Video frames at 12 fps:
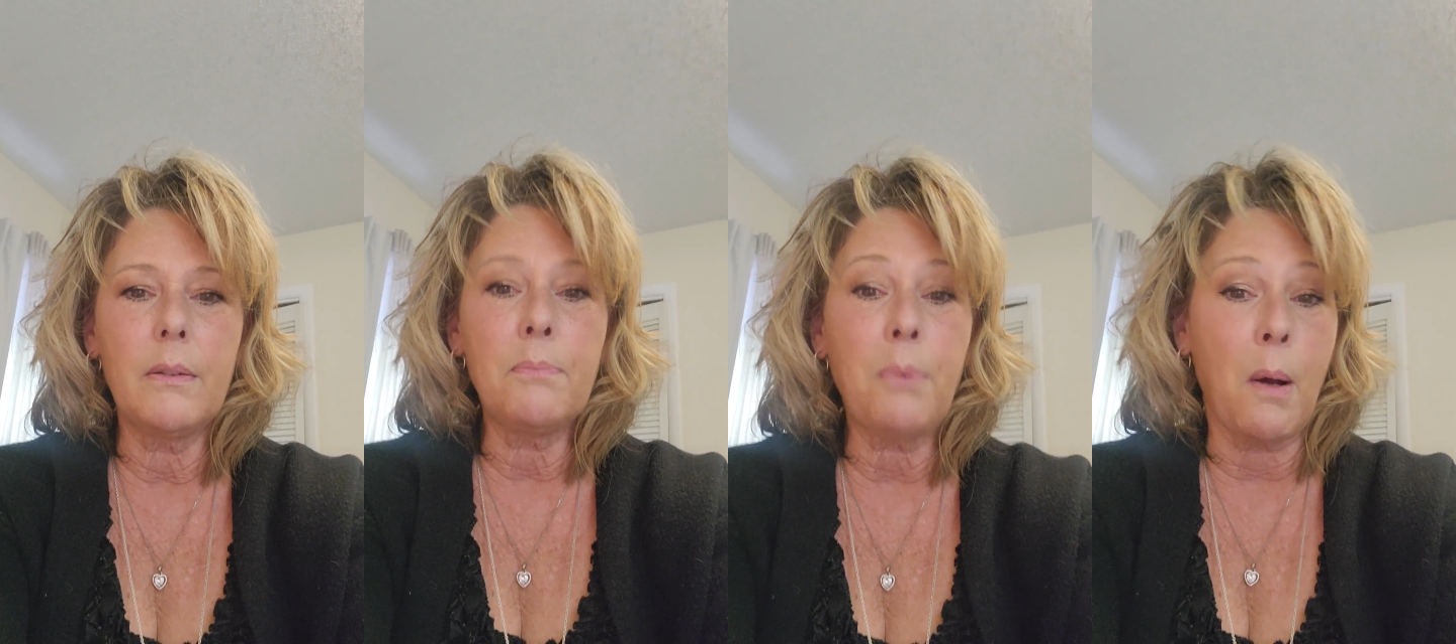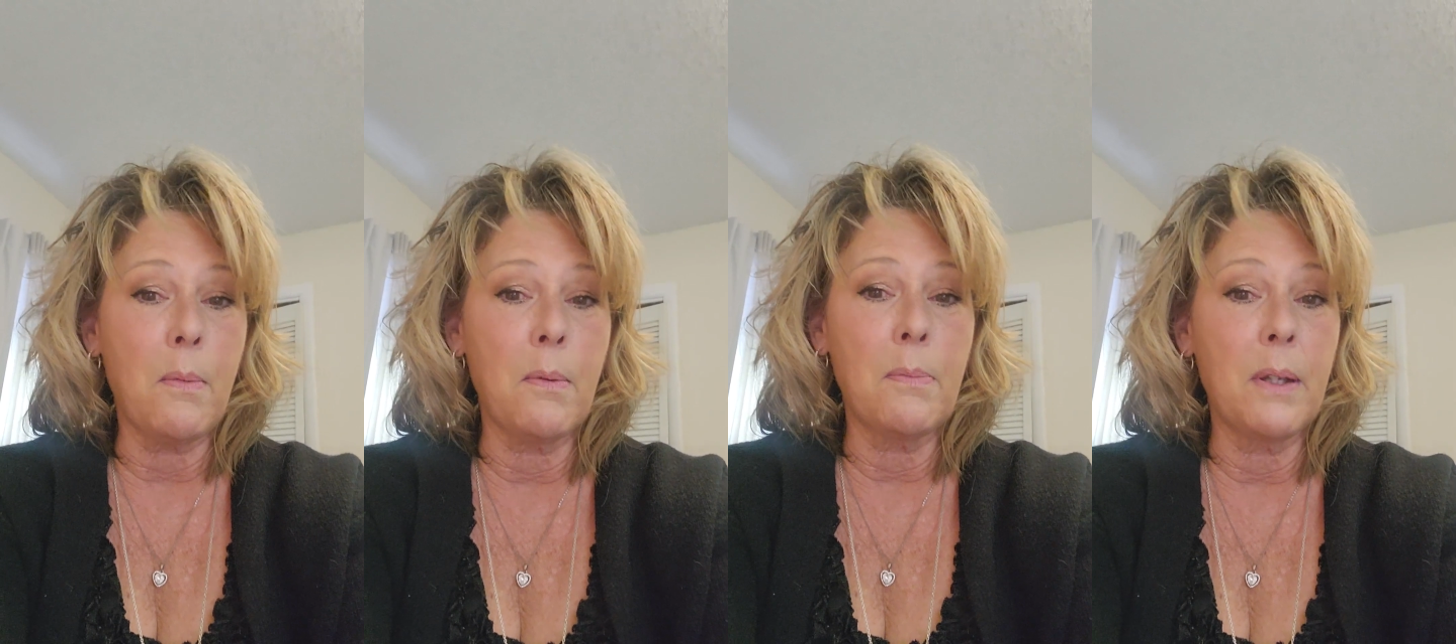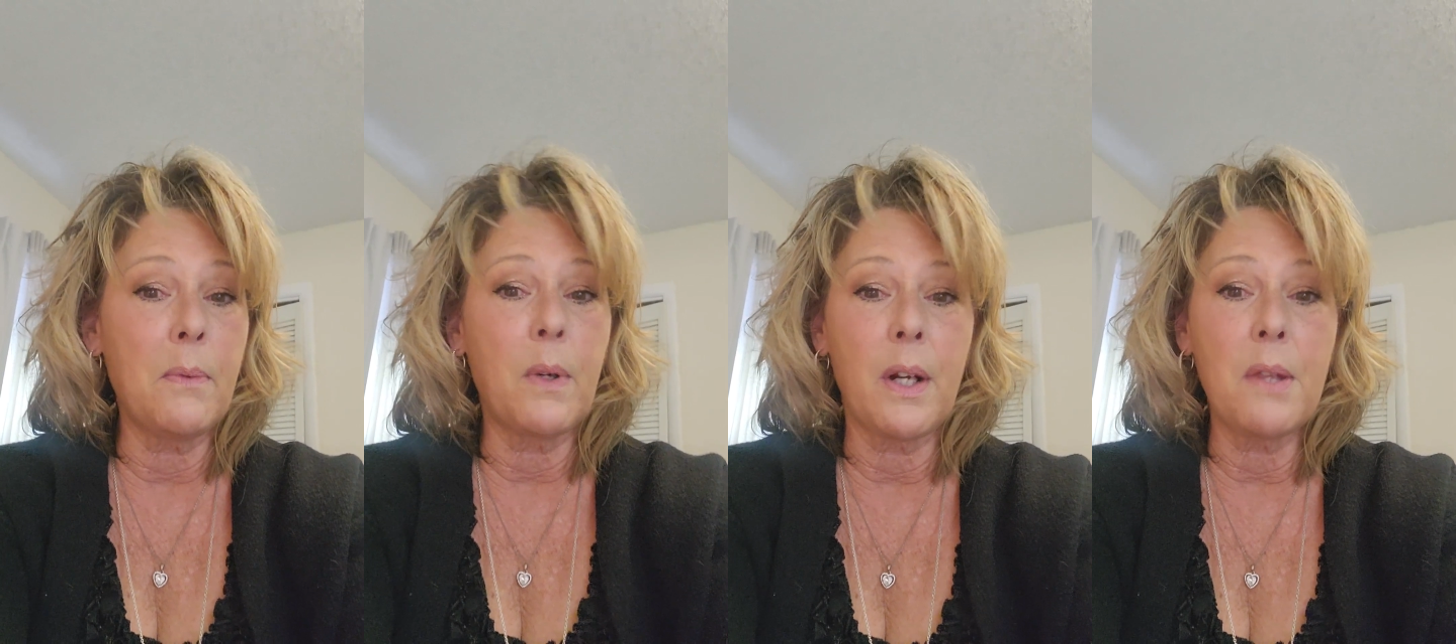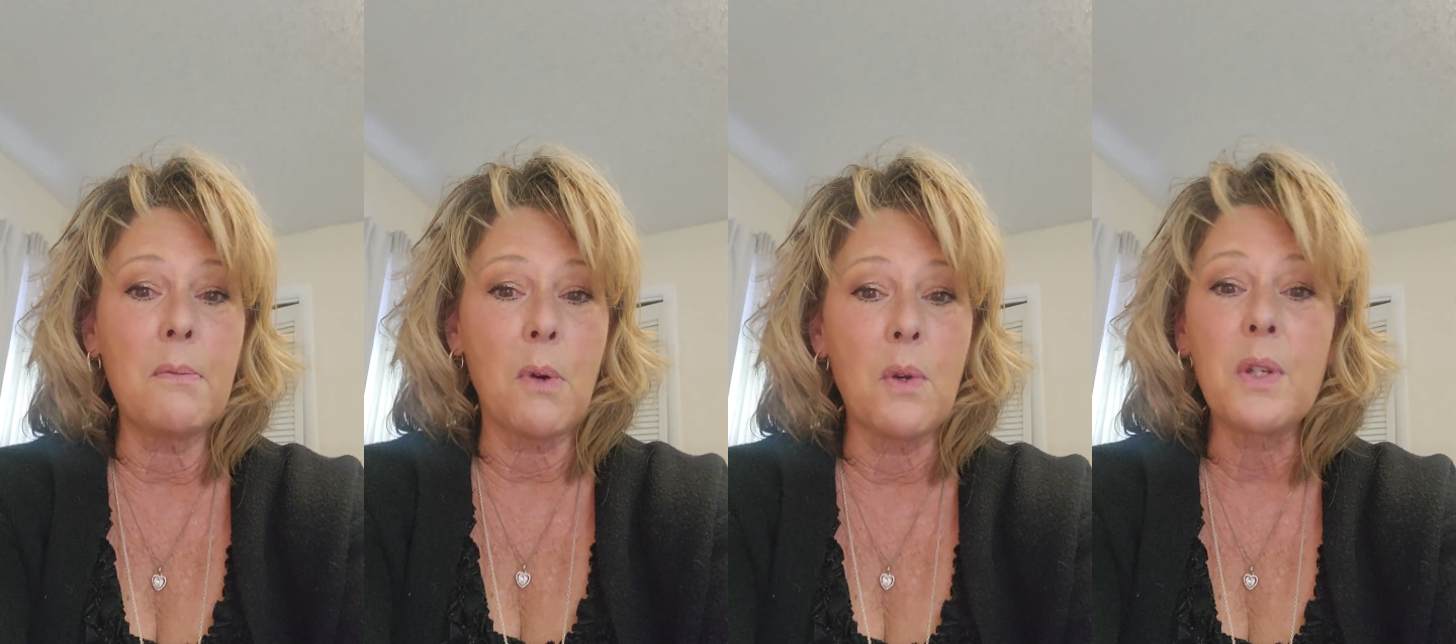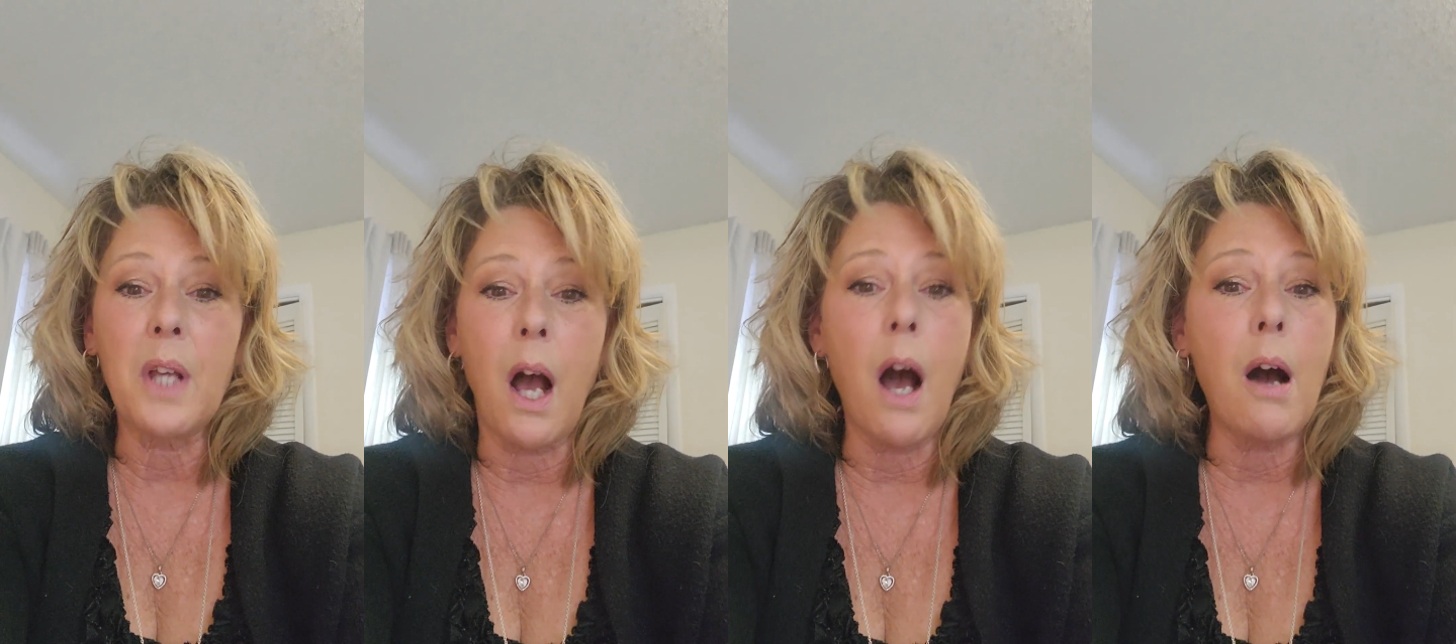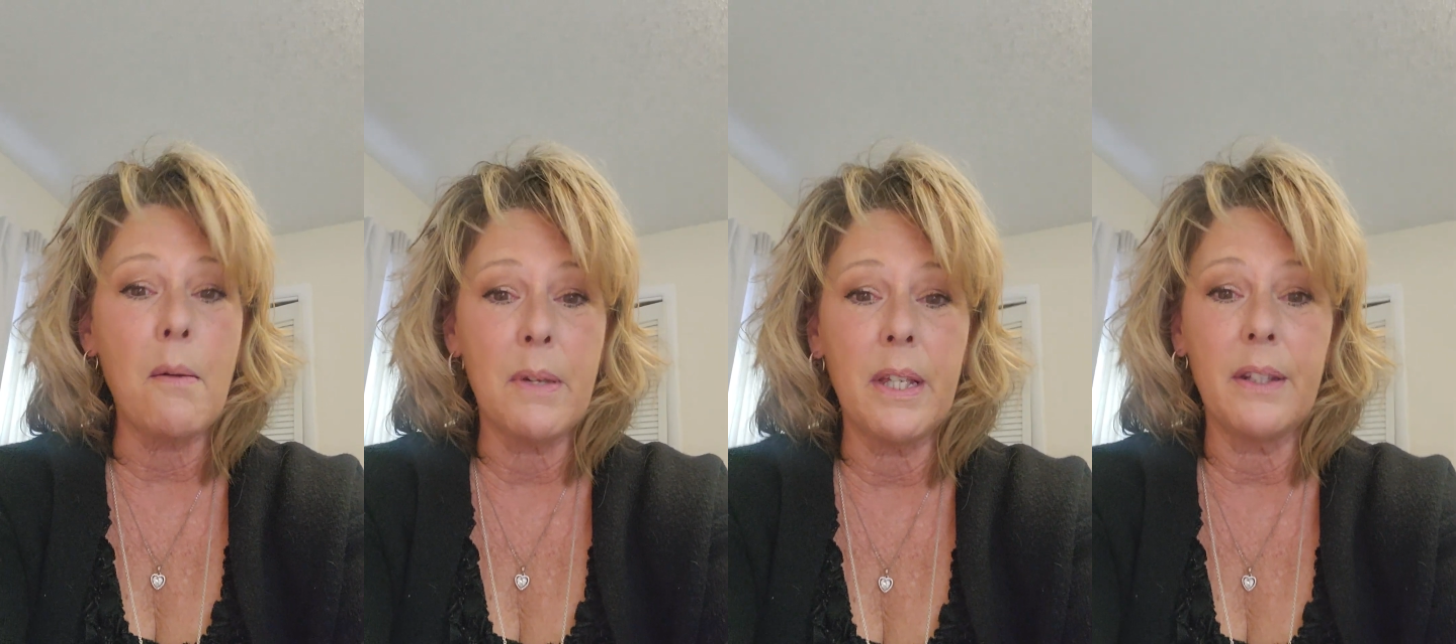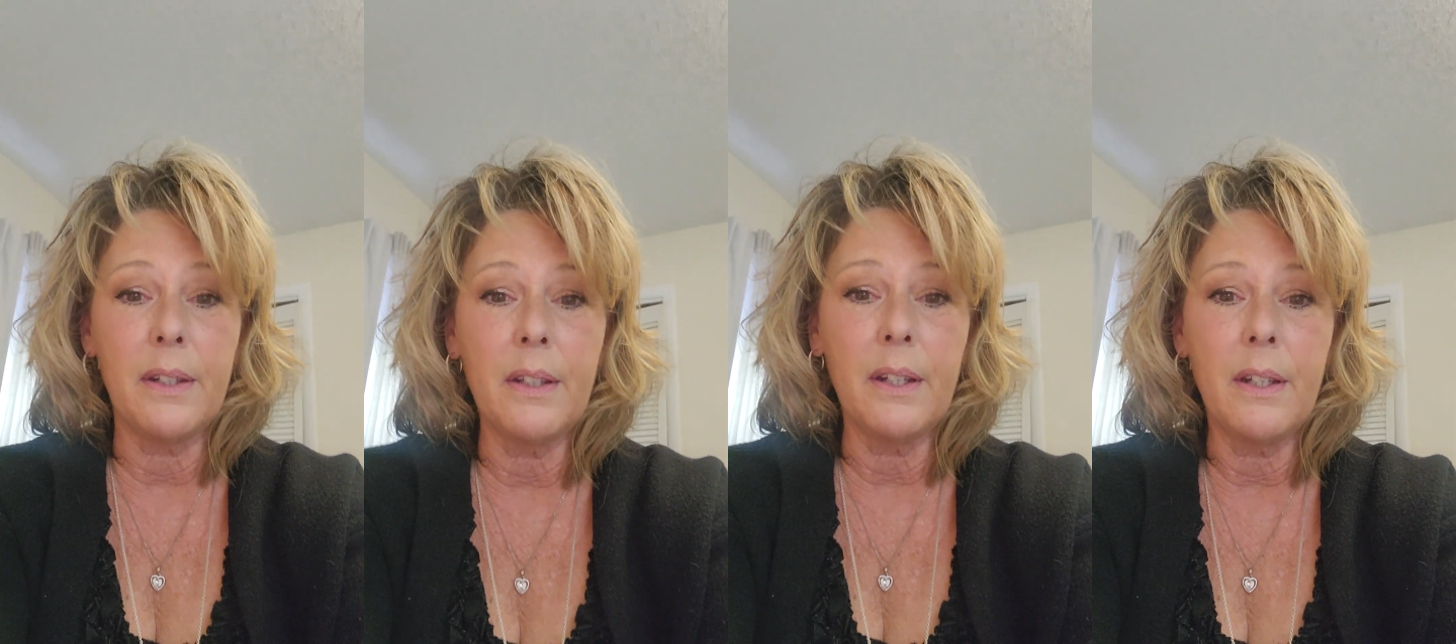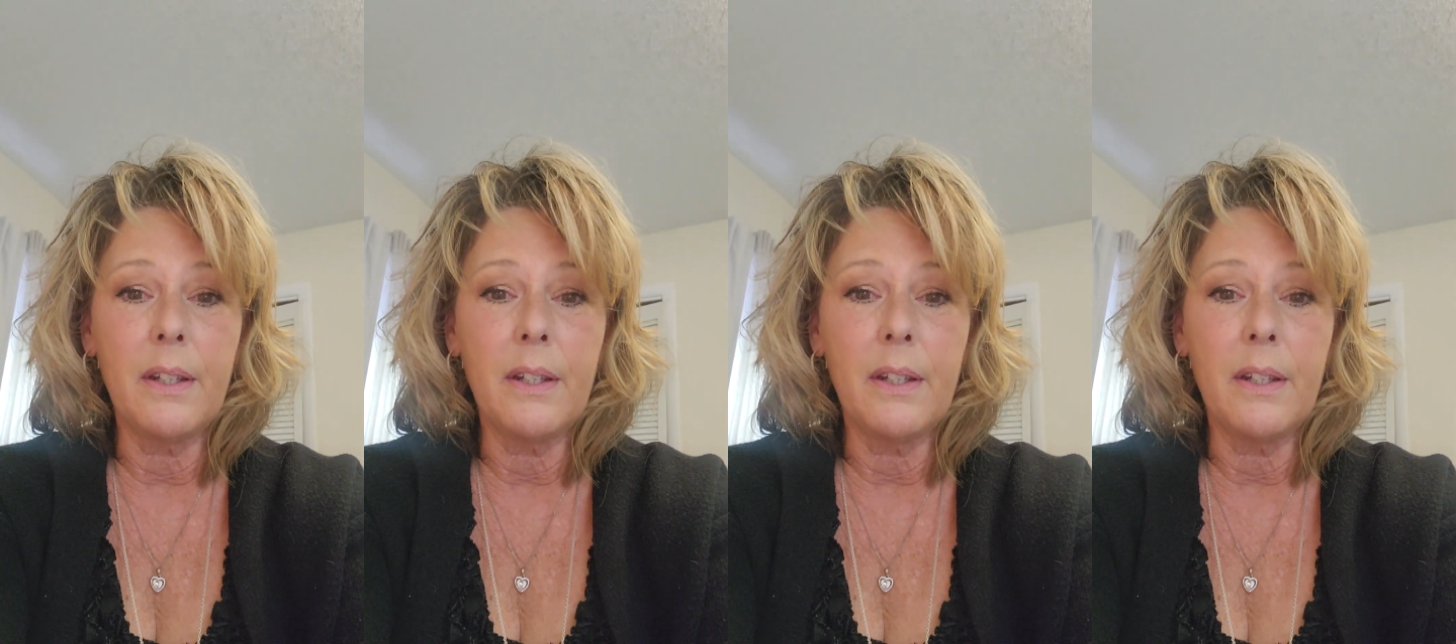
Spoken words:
probably one of the most common